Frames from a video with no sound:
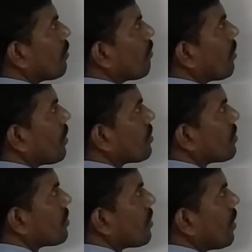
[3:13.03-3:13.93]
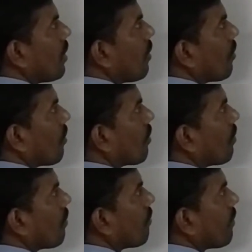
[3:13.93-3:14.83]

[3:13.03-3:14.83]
plus log of